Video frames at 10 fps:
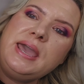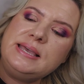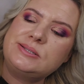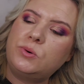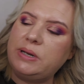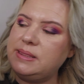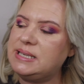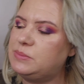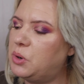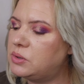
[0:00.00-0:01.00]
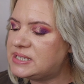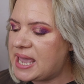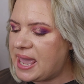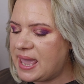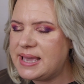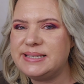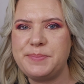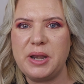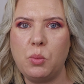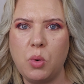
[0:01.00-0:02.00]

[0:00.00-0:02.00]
It's all in this box here. It's been a